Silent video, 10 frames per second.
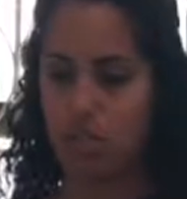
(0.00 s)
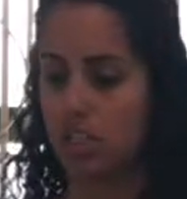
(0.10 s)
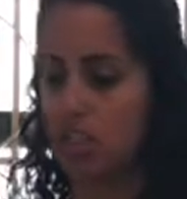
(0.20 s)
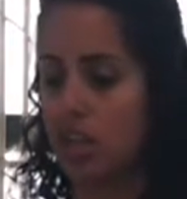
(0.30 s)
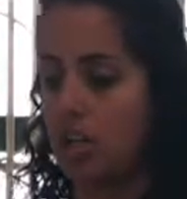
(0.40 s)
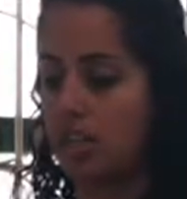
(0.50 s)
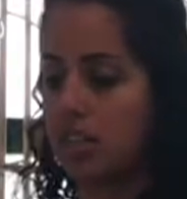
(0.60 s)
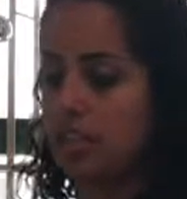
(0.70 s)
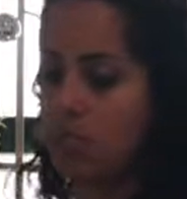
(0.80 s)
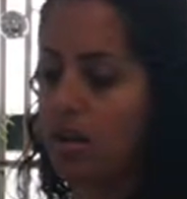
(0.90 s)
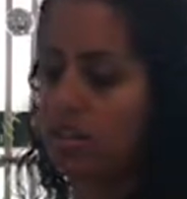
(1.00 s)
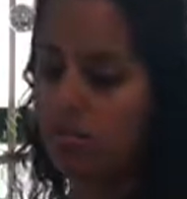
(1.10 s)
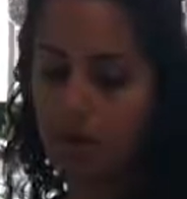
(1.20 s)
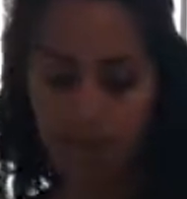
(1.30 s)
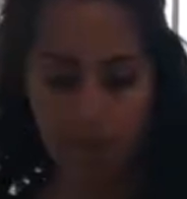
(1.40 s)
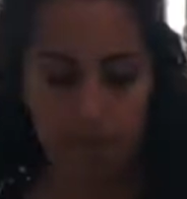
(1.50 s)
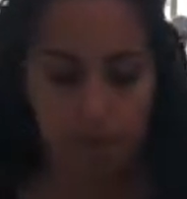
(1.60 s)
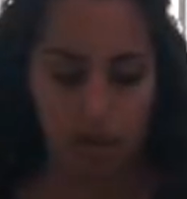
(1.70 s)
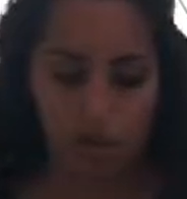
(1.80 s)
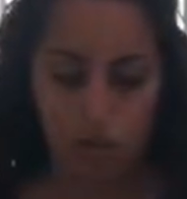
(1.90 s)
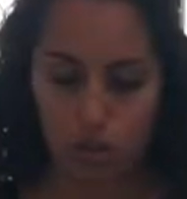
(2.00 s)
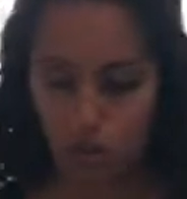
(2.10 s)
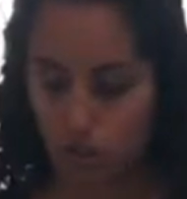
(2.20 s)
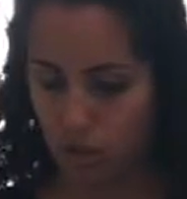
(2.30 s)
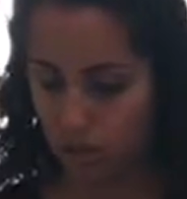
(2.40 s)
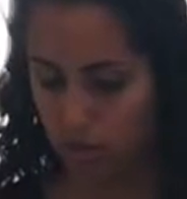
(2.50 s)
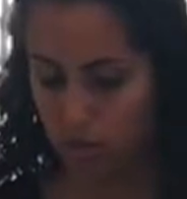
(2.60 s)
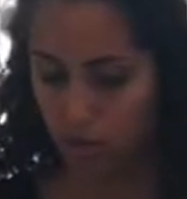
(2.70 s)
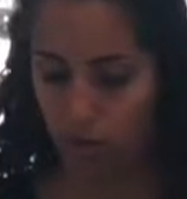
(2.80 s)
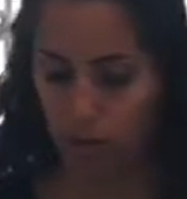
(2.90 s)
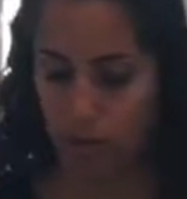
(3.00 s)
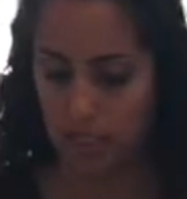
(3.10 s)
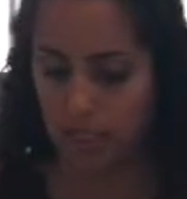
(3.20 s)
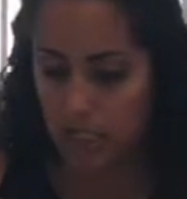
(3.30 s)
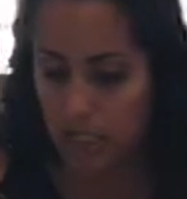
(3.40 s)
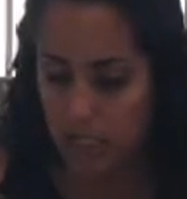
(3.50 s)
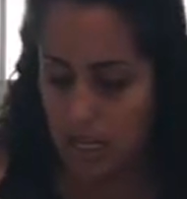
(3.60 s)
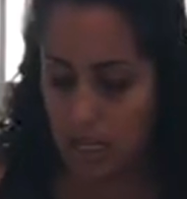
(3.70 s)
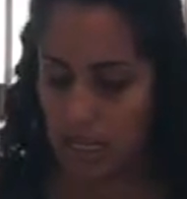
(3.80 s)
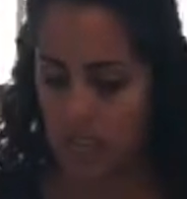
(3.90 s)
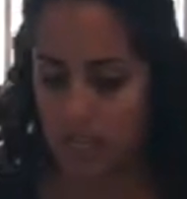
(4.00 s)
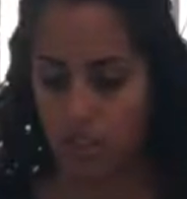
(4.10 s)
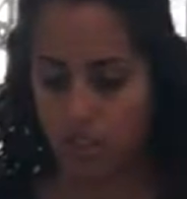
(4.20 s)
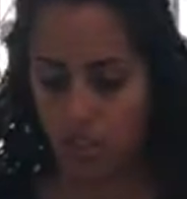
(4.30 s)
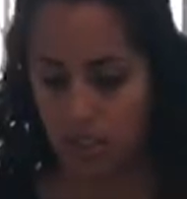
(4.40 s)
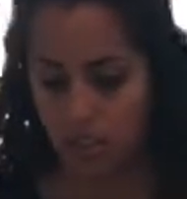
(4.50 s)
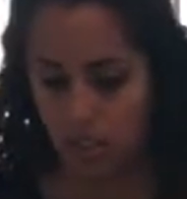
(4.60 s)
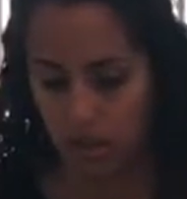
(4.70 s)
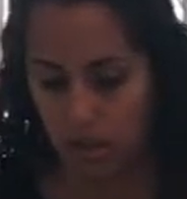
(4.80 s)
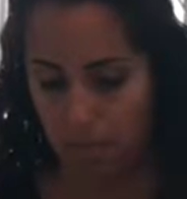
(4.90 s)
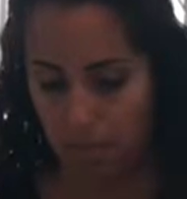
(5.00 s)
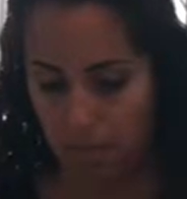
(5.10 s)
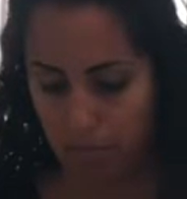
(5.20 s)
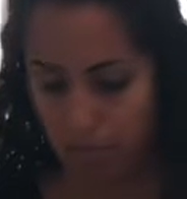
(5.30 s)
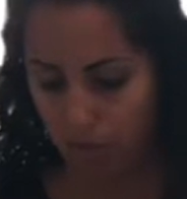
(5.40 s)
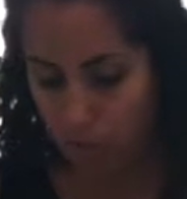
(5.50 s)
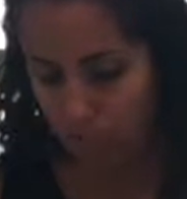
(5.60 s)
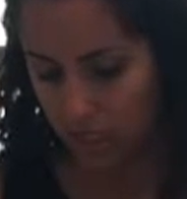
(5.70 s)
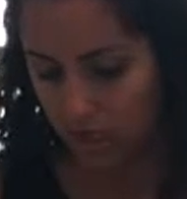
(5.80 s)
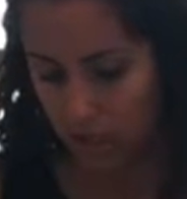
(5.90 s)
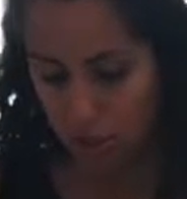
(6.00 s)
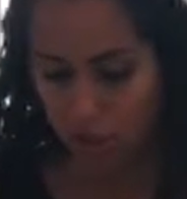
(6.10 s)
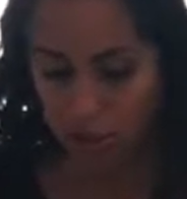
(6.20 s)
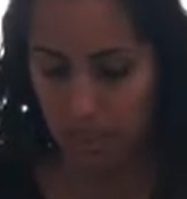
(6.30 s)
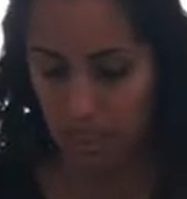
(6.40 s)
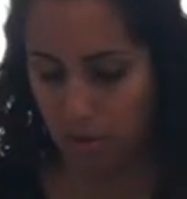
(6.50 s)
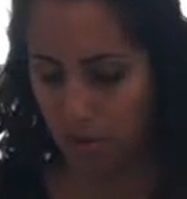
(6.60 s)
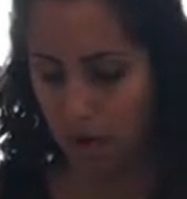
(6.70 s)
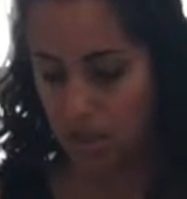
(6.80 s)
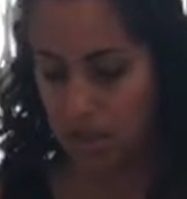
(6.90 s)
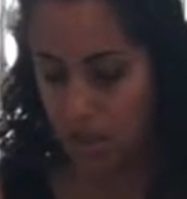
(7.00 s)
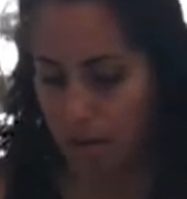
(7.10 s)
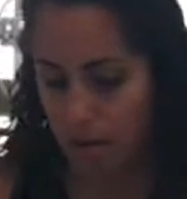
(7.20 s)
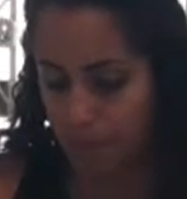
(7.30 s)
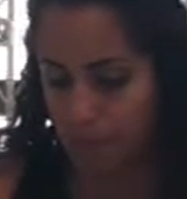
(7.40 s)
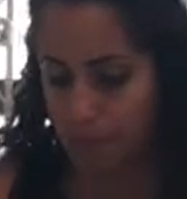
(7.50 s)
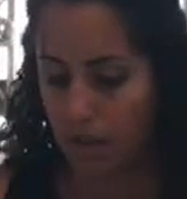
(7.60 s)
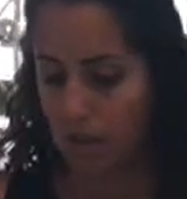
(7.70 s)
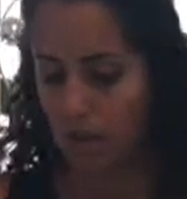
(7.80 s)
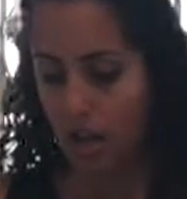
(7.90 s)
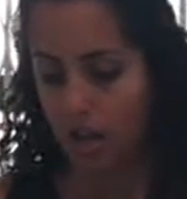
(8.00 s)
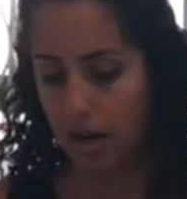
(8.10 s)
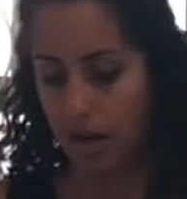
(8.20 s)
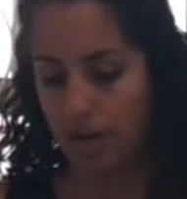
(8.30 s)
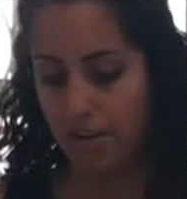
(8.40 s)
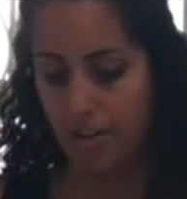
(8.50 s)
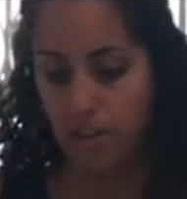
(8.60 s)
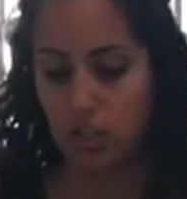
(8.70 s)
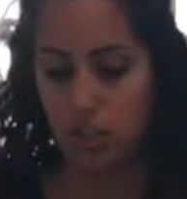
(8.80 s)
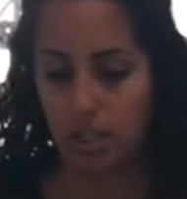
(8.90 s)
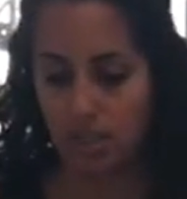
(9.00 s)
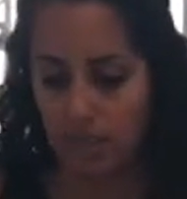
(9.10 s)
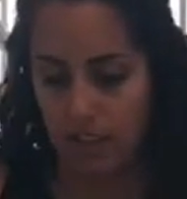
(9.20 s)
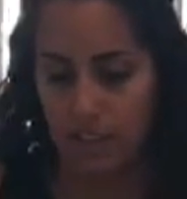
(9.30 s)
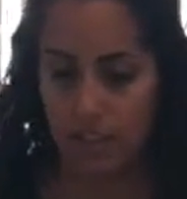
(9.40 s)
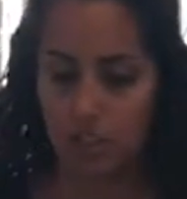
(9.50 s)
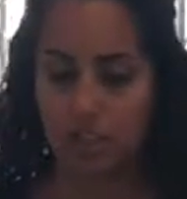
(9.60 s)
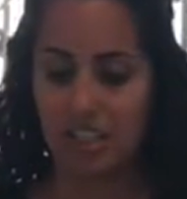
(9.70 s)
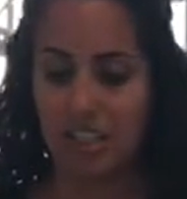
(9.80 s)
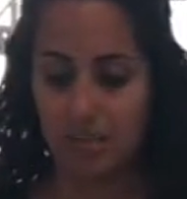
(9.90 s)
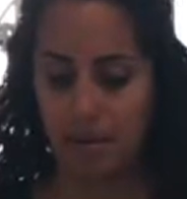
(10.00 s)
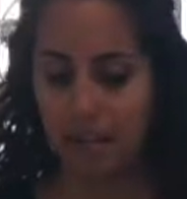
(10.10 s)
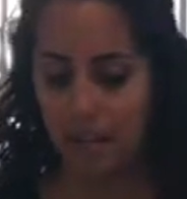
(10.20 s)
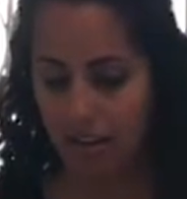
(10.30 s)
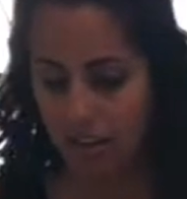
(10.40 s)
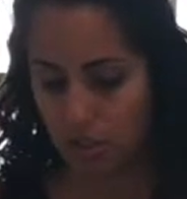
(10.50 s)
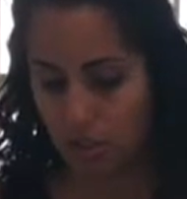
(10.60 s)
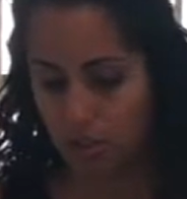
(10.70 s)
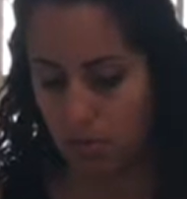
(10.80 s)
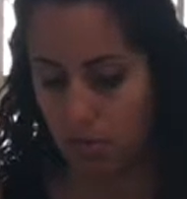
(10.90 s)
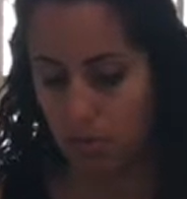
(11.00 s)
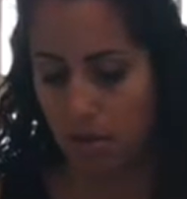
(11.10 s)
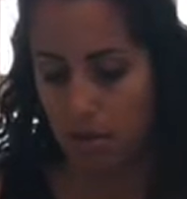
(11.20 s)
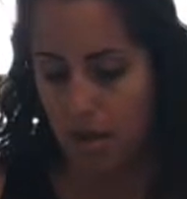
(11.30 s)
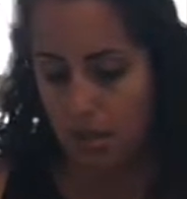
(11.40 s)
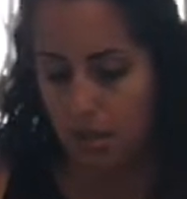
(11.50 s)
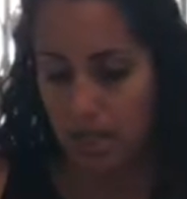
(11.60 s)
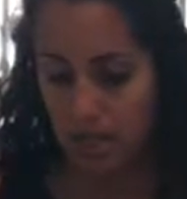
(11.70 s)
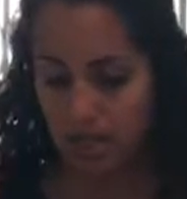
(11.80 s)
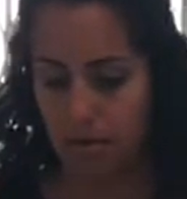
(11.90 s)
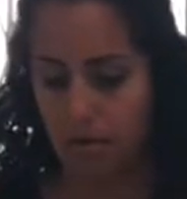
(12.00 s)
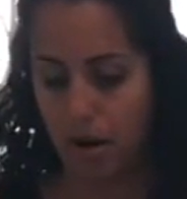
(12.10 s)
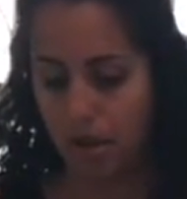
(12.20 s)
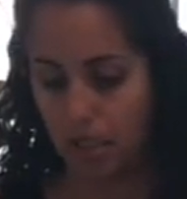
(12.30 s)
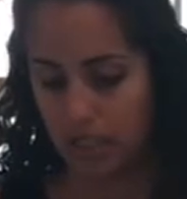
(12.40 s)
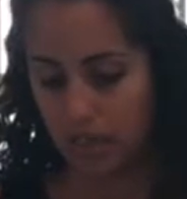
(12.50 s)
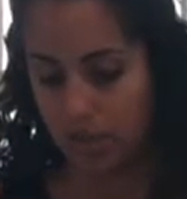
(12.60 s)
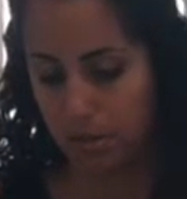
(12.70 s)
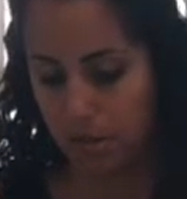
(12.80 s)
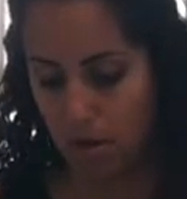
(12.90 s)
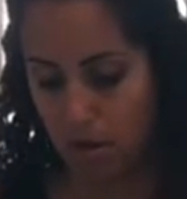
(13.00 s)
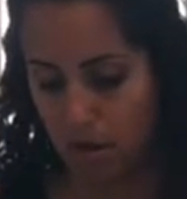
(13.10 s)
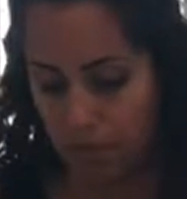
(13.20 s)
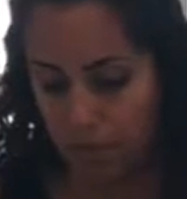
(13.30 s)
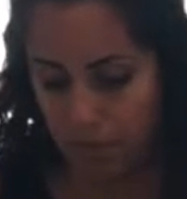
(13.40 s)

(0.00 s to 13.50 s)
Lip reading: this stock in this recipe. I'm just going to use the florets and cut them up relatively small because I want everything to cook evenly. So you see how my carrots are small. I'm cutting my broccoli up small-ish,